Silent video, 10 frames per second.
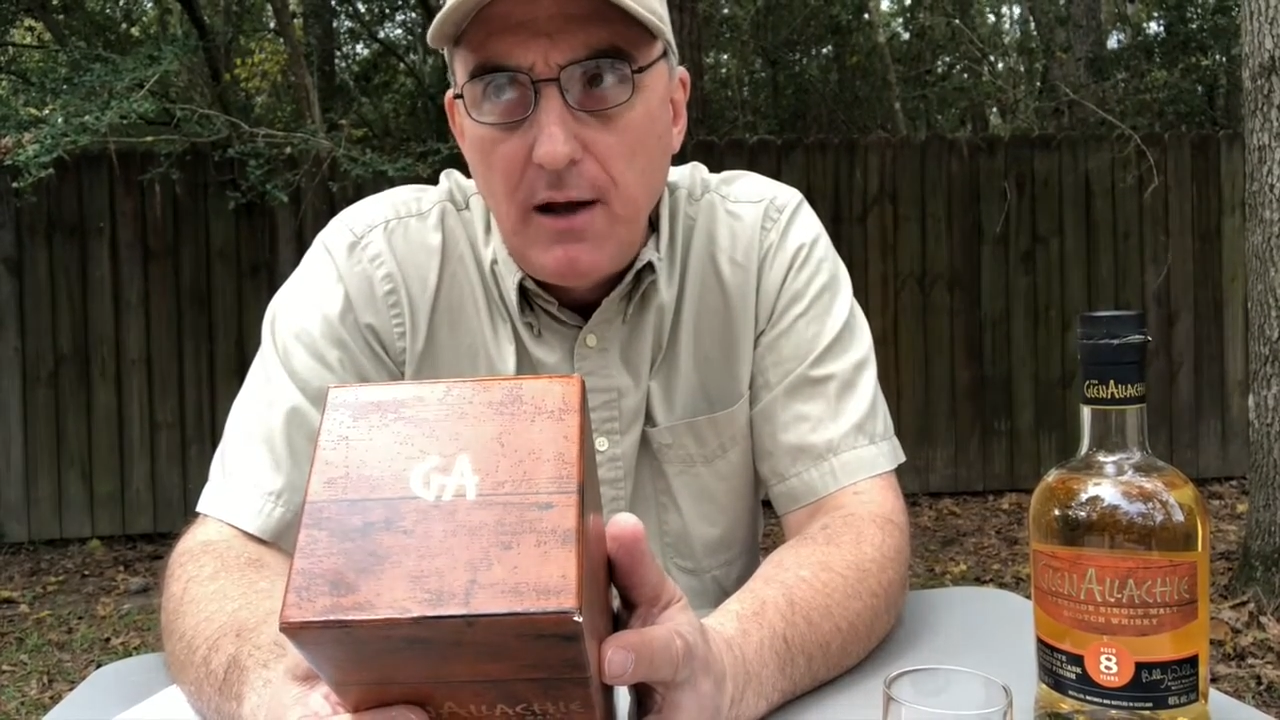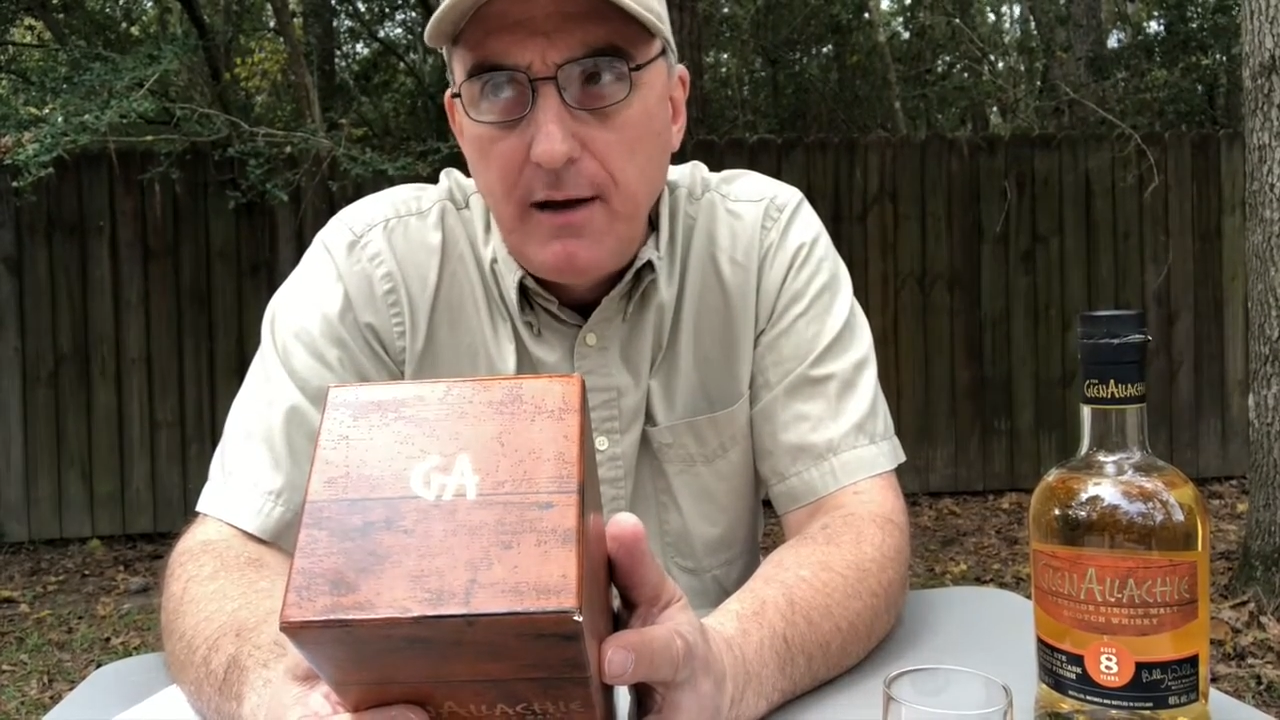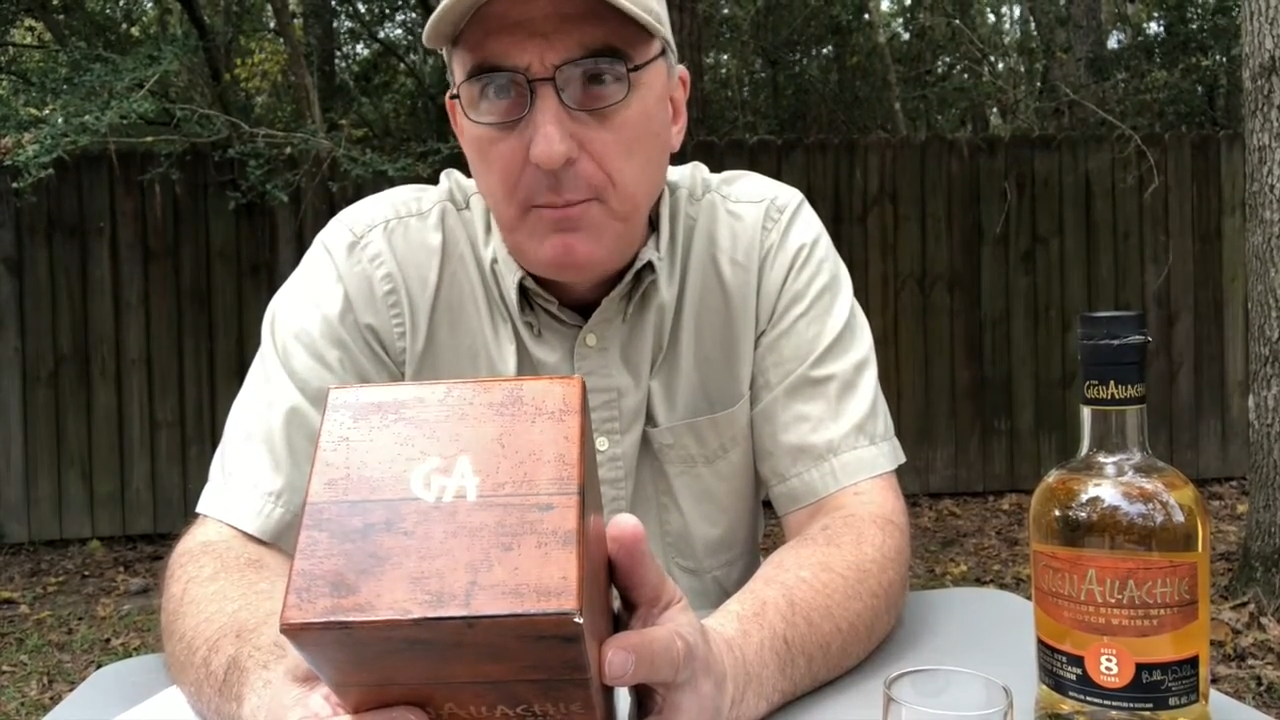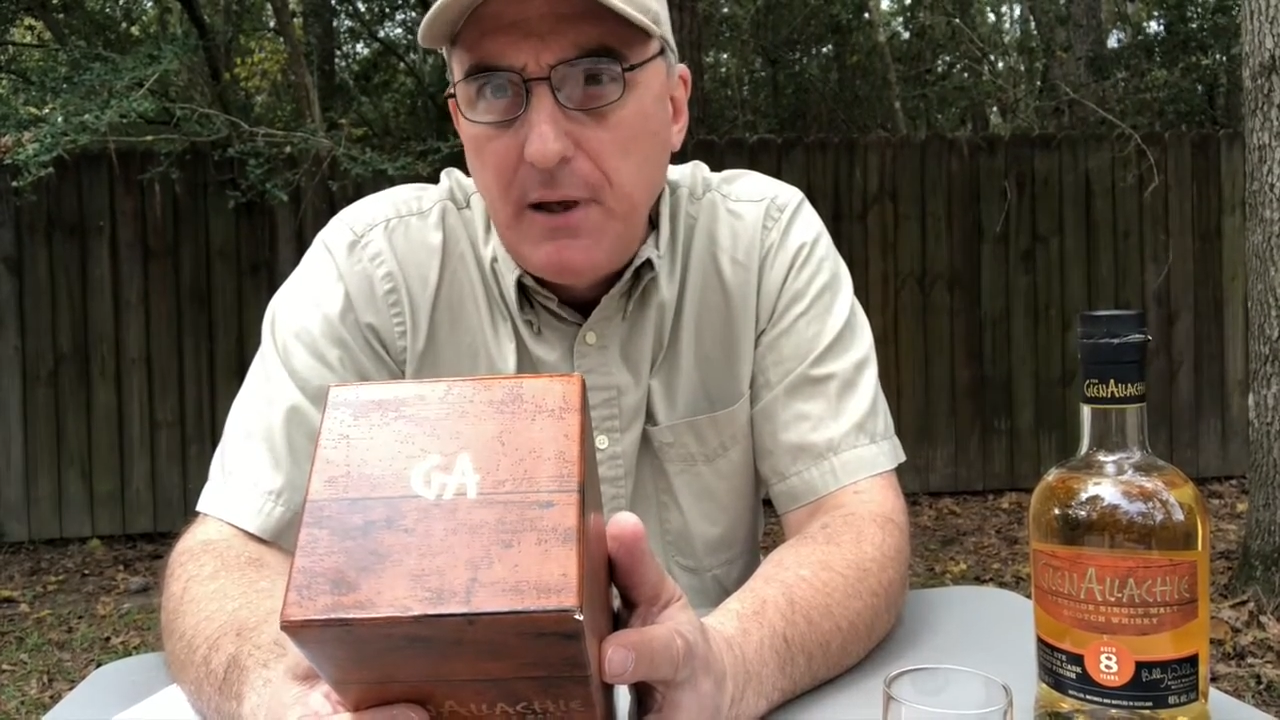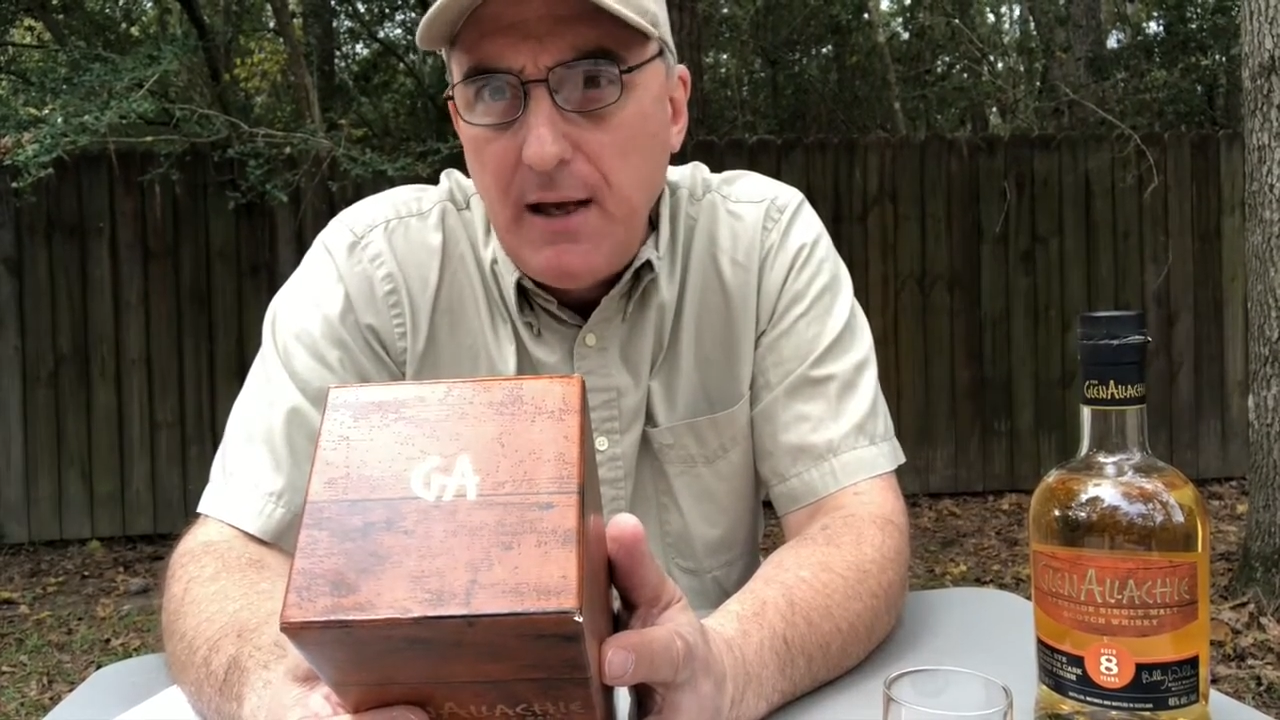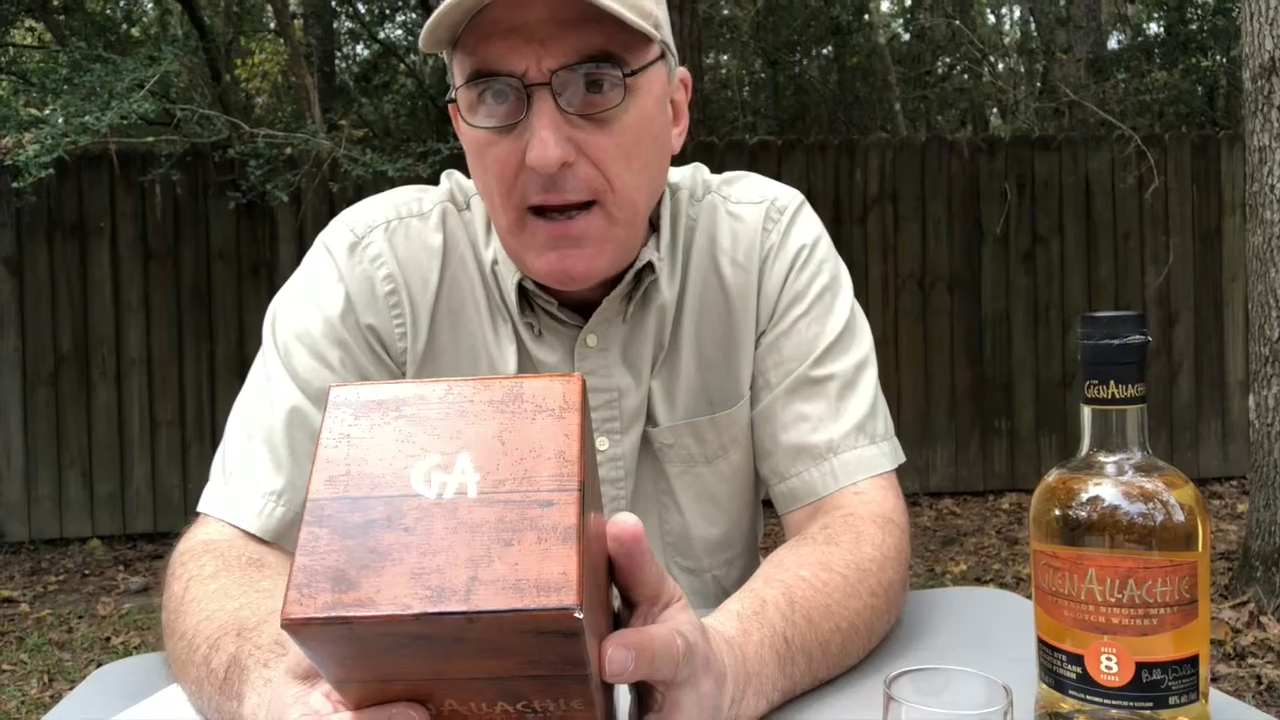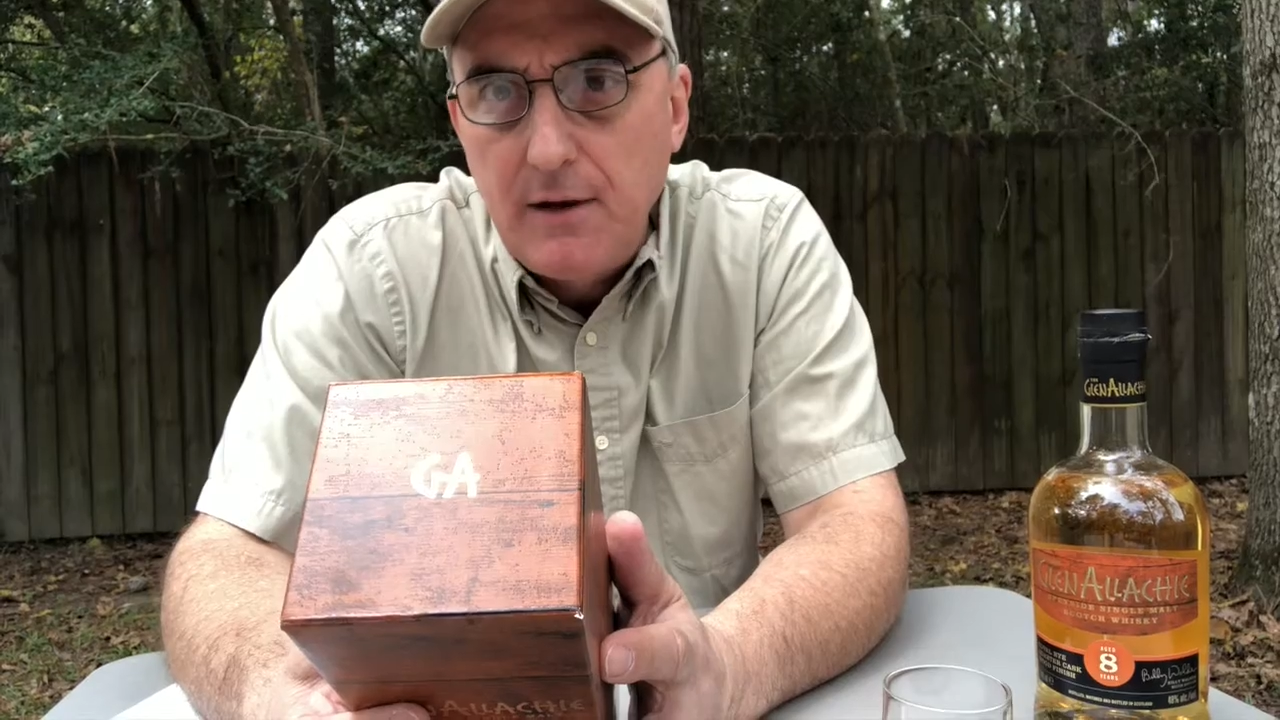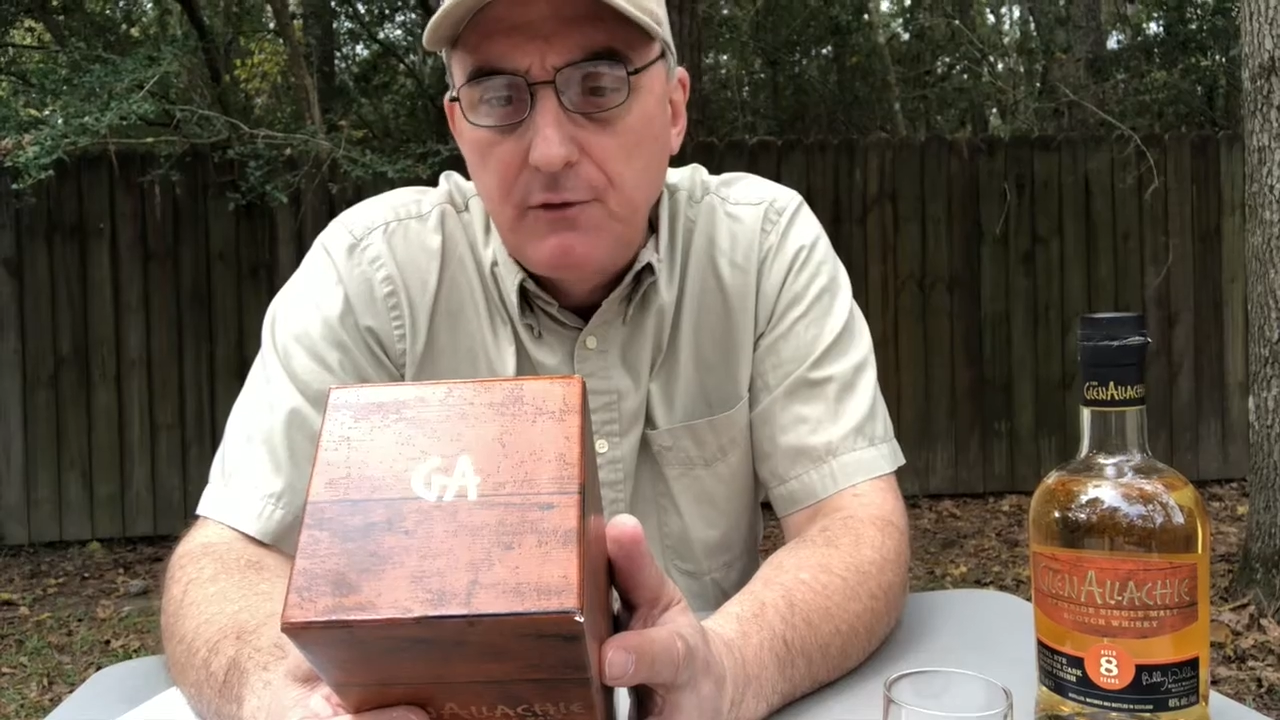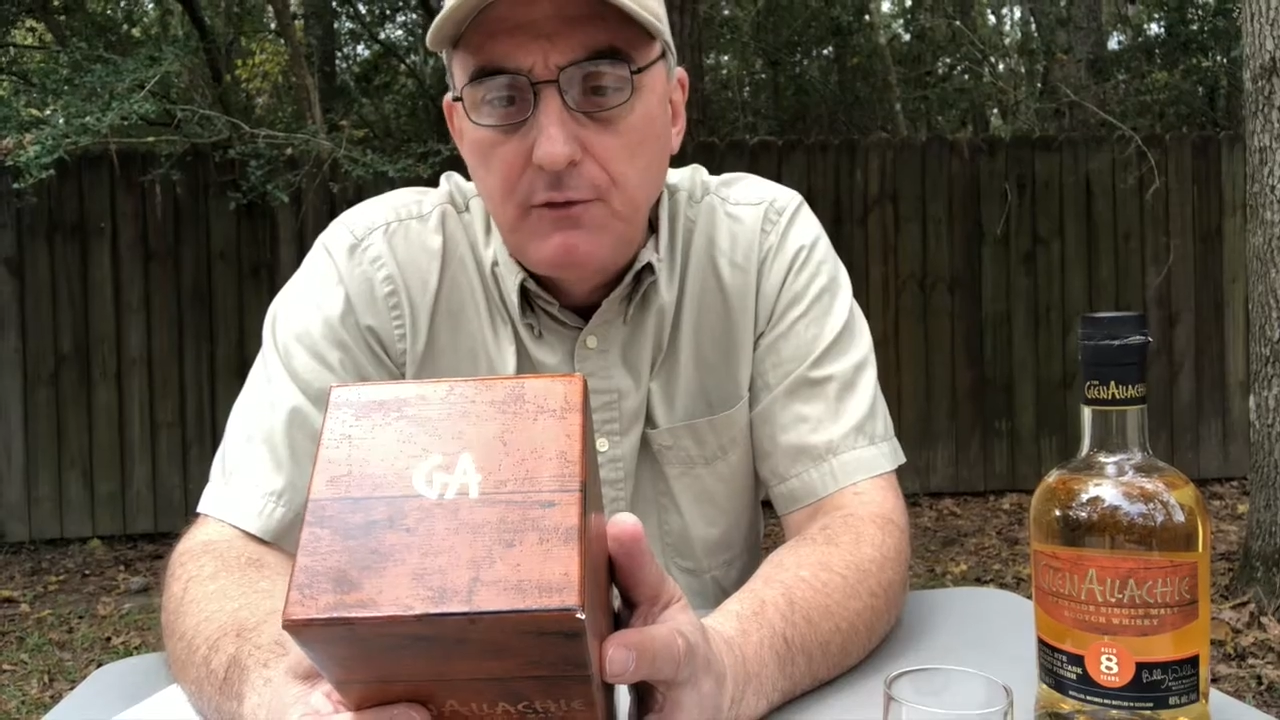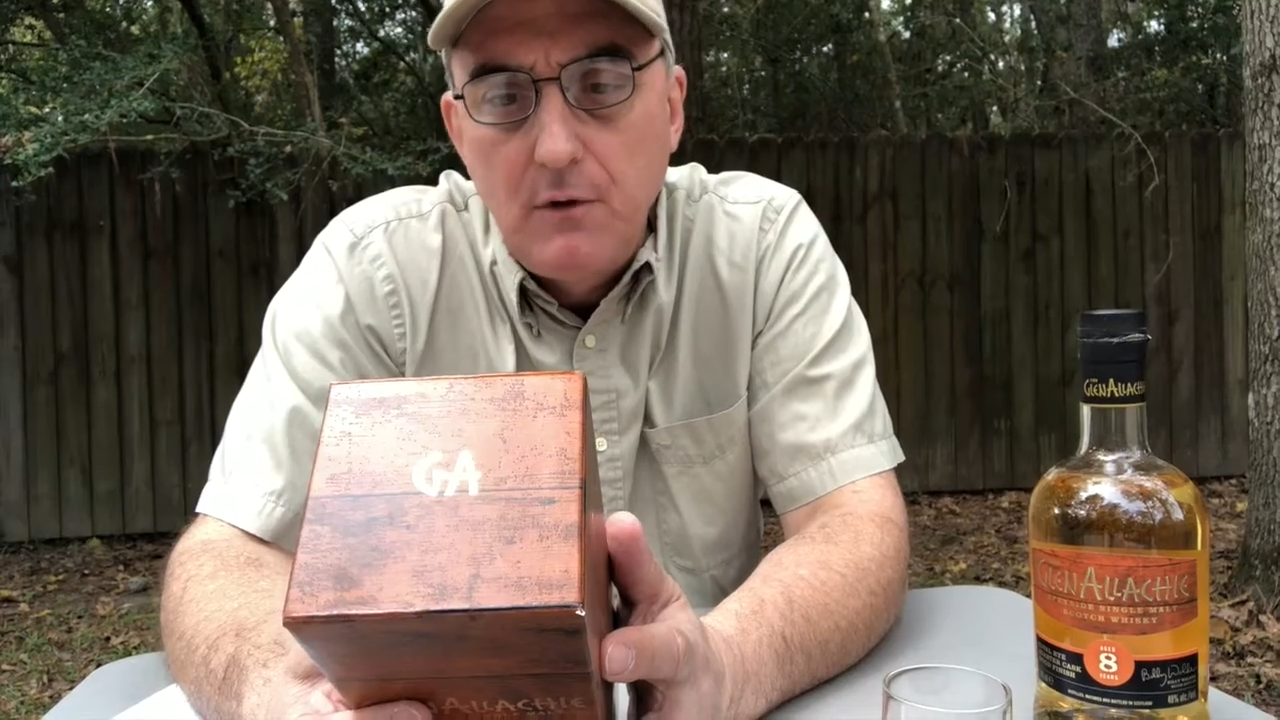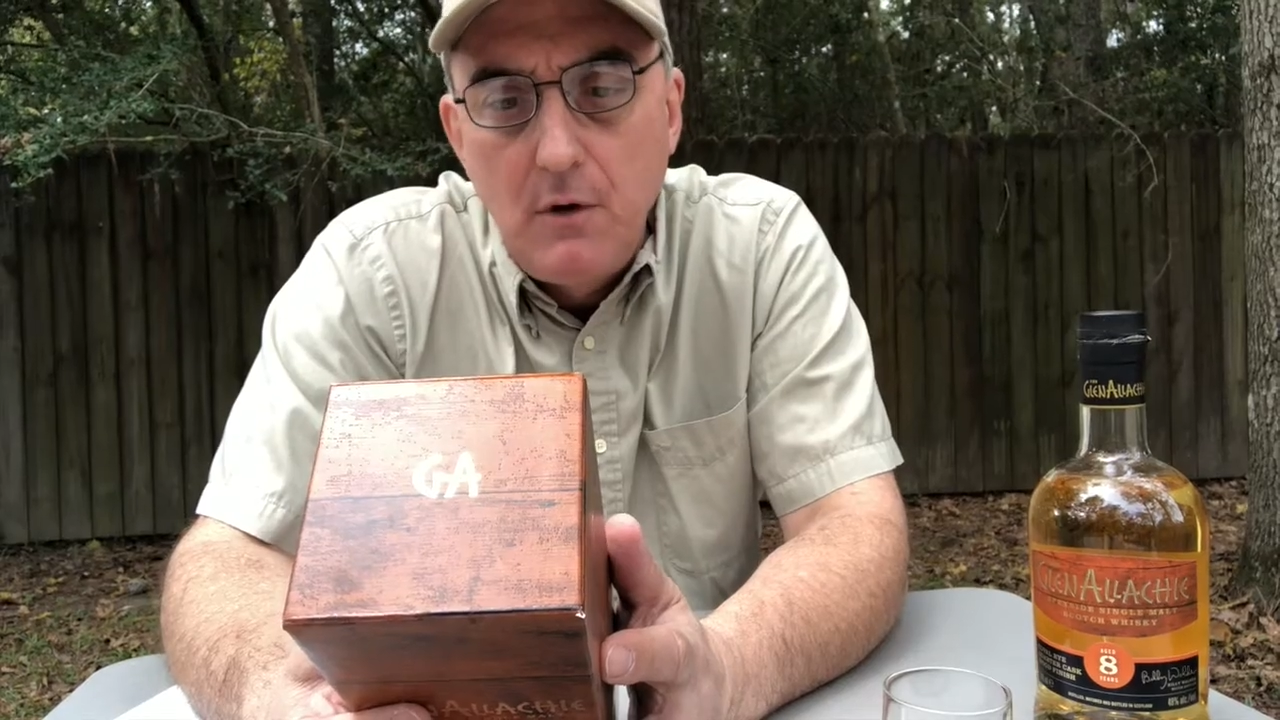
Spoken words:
and a PX